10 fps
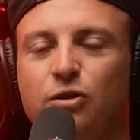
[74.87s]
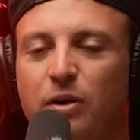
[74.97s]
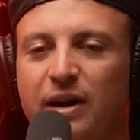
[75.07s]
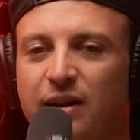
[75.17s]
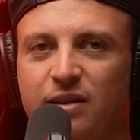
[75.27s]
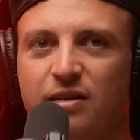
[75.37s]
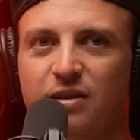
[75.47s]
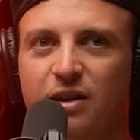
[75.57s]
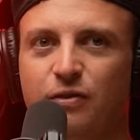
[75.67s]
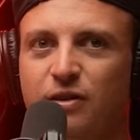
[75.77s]
So you can at least
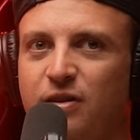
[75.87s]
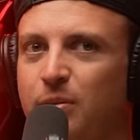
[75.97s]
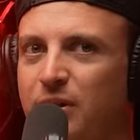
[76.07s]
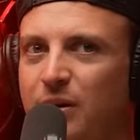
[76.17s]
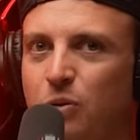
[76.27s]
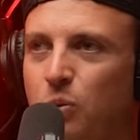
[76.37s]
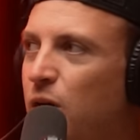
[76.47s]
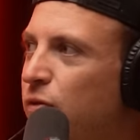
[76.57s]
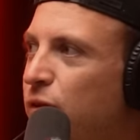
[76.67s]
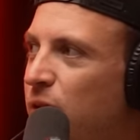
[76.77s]
see if it's something that would
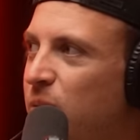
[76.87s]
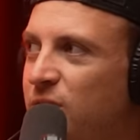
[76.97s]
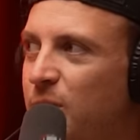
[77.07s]
work for you and